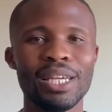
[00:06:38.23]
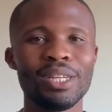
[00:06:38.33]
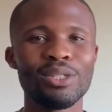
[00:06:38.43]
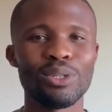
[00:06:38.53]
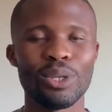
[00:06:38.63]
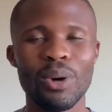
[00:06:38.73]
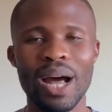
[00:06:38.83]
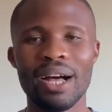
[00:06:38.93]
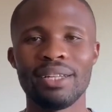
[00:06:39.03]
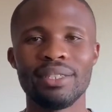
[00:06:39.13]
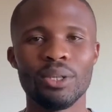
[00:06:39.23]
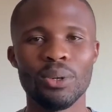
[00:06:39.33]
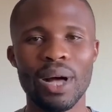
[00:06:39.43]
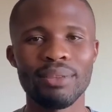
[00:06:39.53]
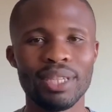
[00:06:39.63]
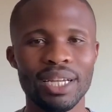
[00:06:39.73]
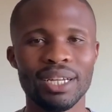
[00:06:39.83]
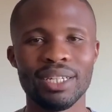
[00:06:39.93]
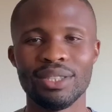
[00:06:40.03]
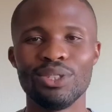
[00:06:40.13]
So go out there
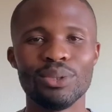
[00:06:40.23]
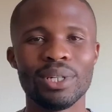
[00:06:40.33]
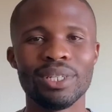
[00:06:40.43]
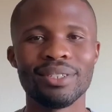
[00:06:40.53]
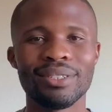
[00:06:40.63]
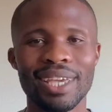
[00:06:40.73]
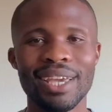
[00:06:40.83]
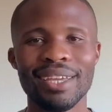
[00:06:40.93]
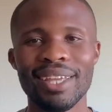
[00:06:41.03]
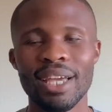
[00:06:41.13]
and do it, okay?